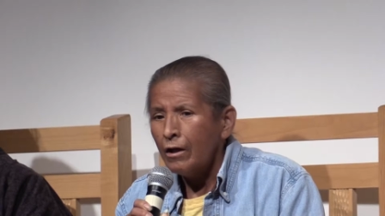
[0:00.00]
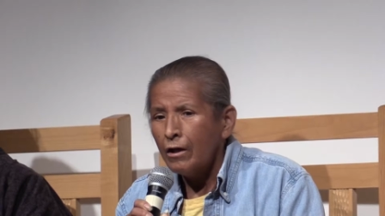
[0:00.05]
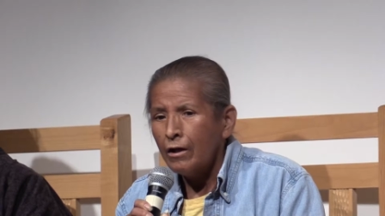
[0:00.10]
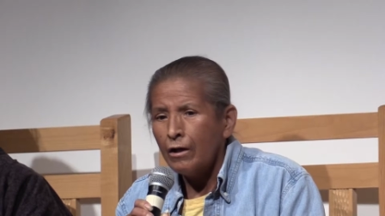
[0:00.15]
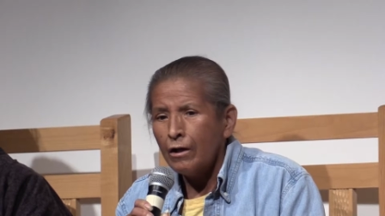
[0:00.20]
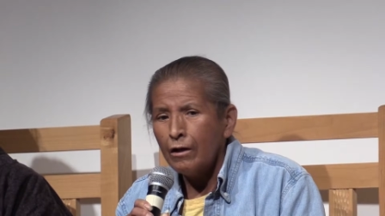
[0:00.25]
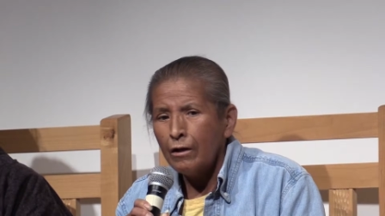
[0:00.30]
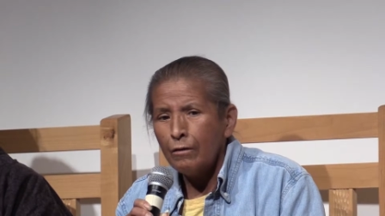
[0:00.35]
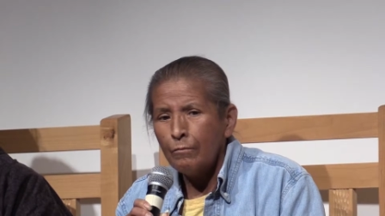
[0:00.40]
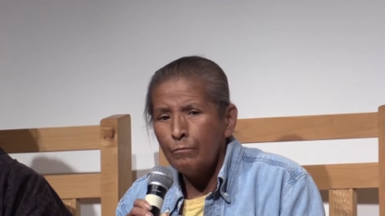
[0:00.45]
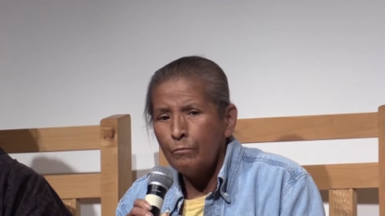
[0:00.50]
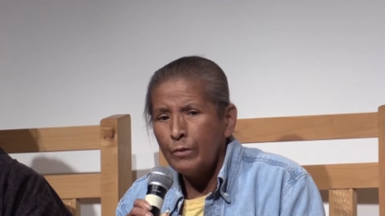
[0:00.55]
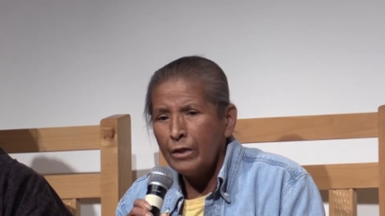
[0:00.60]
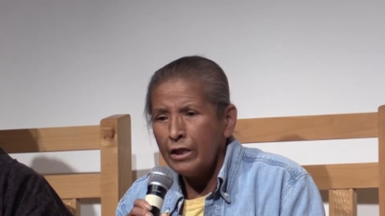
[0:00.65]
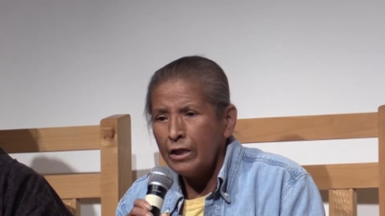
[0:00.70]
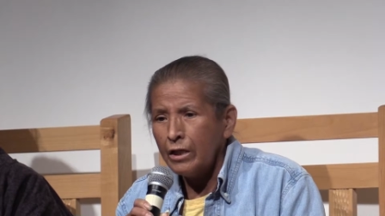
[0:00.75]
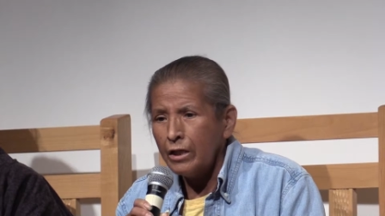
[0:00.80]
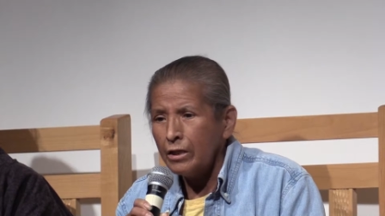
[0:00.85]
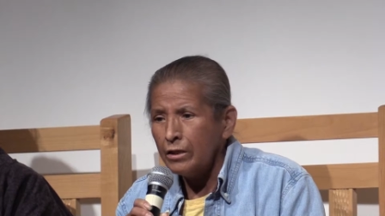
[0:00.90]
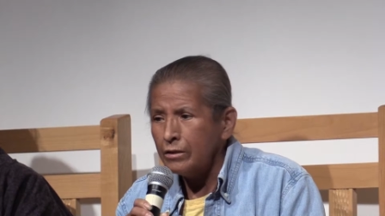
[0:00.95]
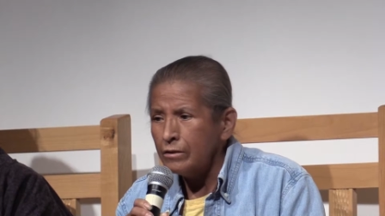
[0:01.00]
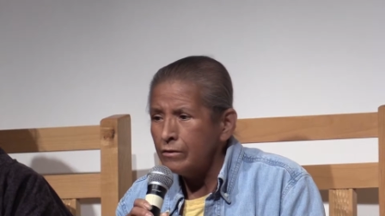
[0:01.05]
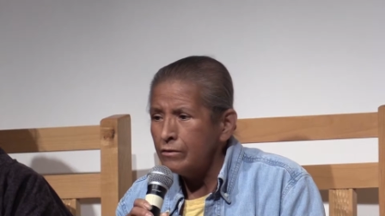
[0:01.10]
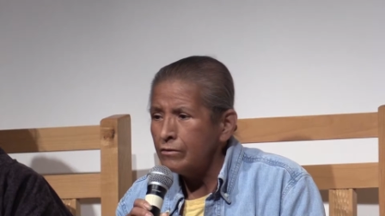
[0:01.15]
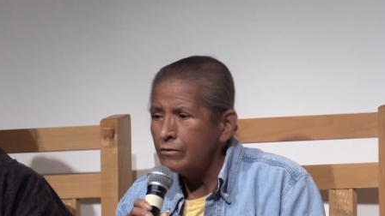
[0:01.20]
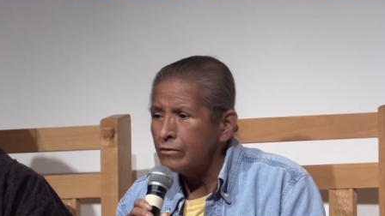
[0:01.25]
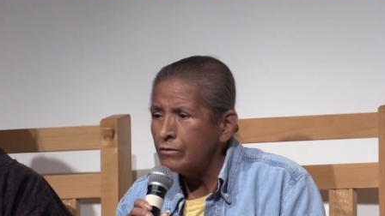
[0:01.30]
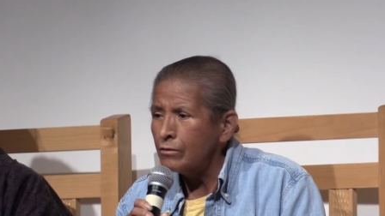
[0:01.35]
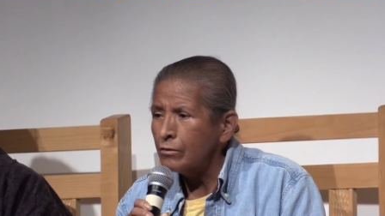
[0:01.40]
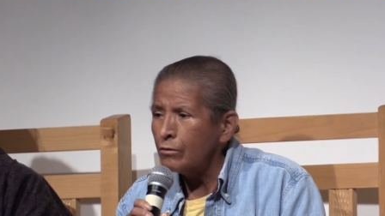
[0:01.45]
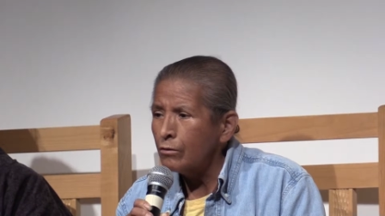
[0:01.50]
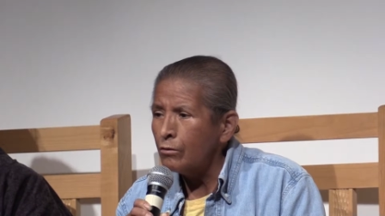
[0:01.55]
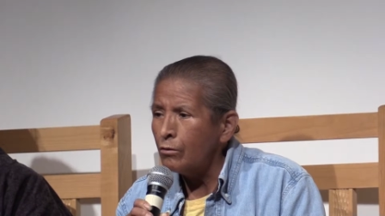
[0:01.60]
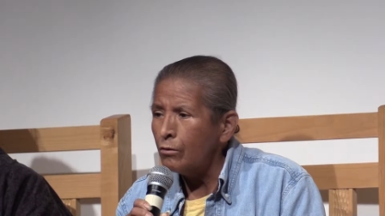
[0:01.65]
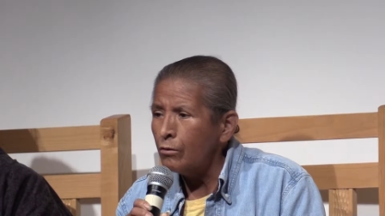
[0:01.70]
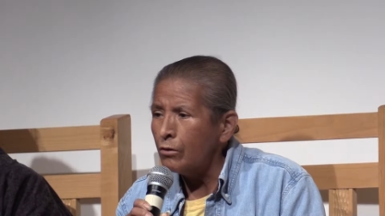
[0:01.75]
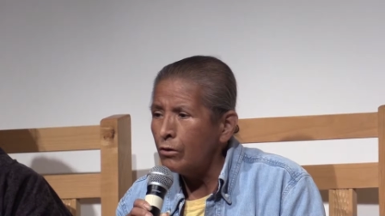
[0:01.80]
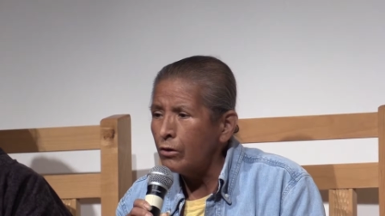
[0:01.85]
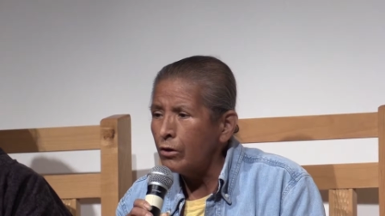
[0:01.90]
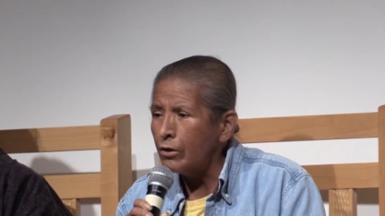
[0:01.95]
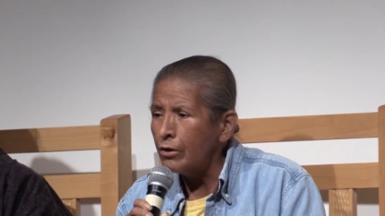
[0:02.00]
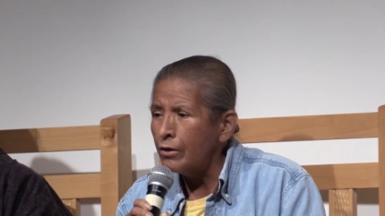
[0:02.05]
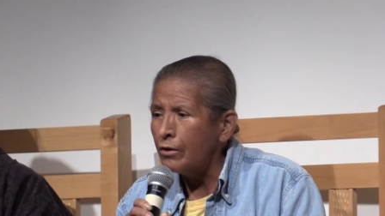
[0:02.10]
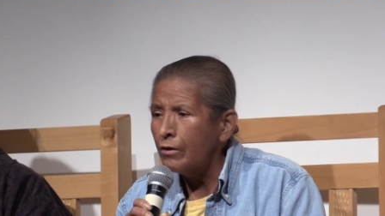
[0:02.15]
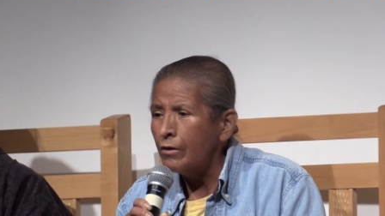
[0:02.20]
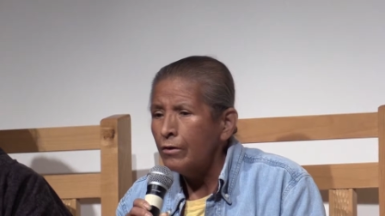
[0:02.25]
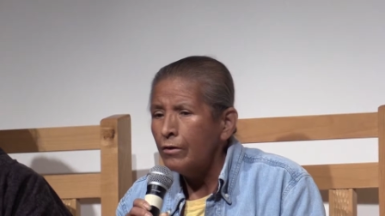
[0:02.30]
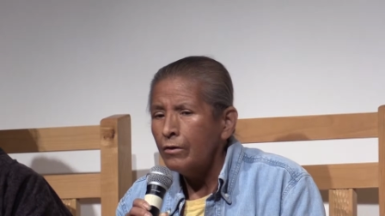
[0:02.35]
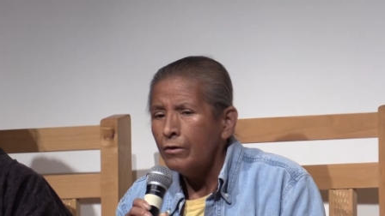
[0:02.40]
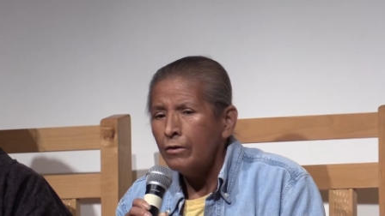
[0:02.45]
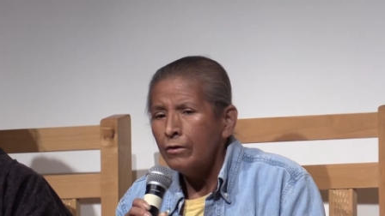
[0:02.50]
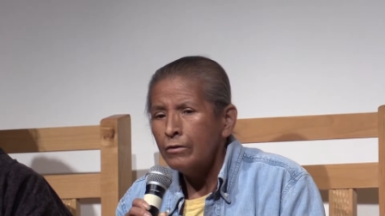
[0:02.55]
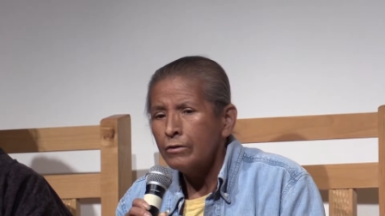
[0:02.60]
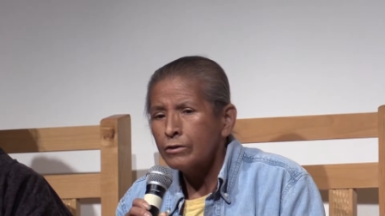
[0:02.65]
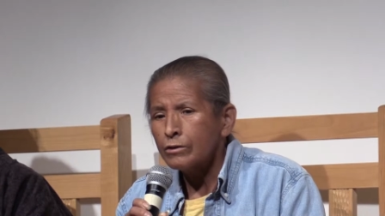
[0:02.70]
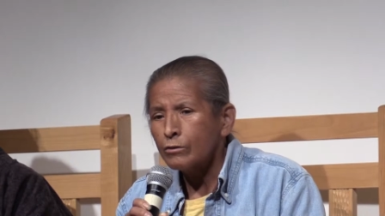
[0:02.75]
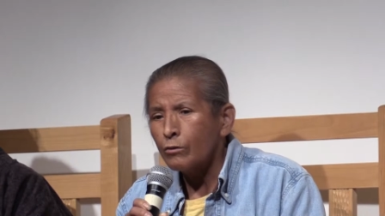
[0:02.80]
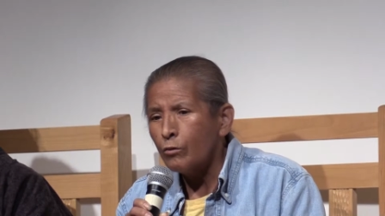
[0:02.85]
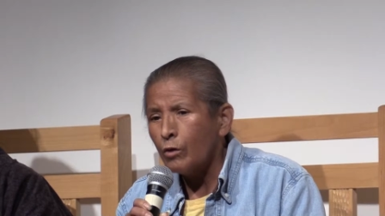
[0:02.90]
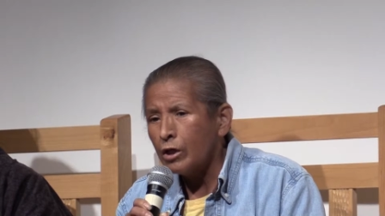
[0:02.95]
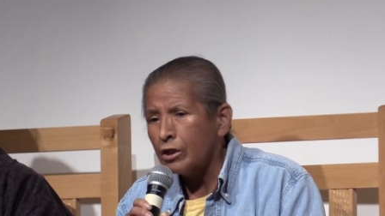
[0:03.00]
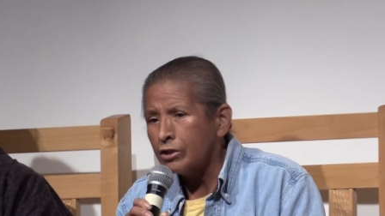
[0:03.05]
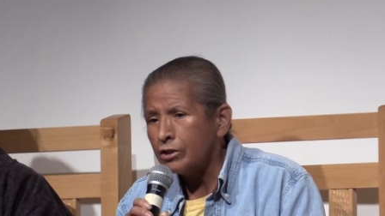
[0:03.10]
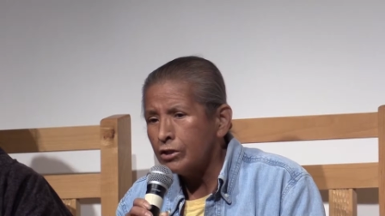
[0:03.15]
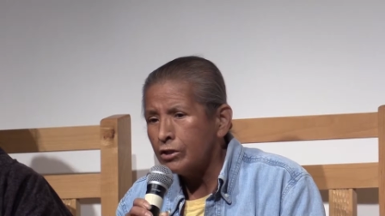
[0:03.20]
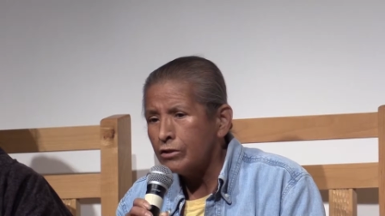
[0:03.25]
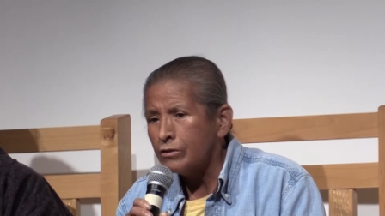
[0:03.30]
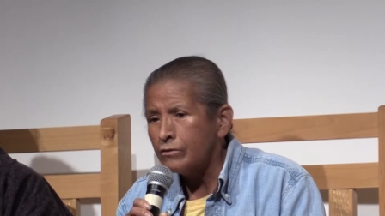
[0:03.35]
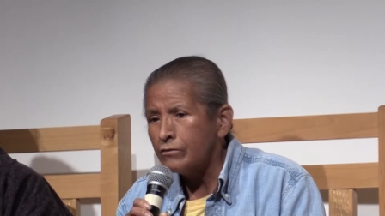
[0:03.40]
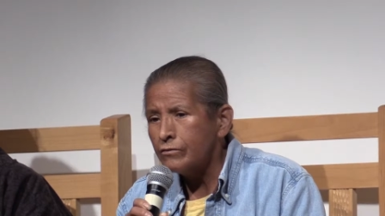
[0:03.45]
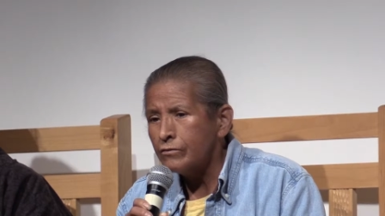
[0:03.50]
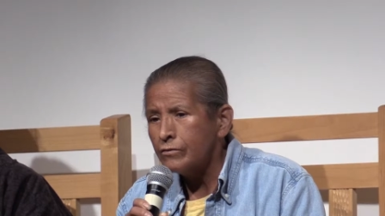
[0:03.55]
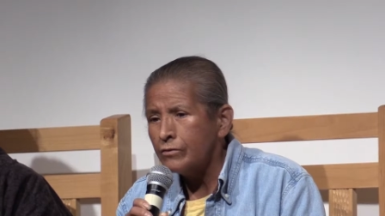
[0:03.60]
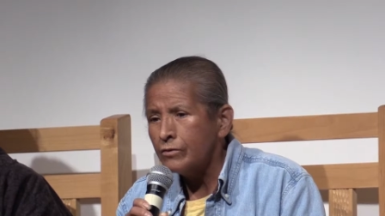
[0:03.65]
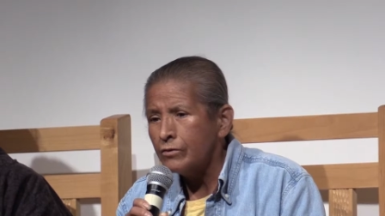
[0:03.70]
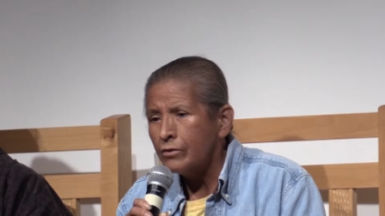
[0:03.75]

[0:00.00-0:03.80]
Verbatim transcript: uh, beans, corn, squashes,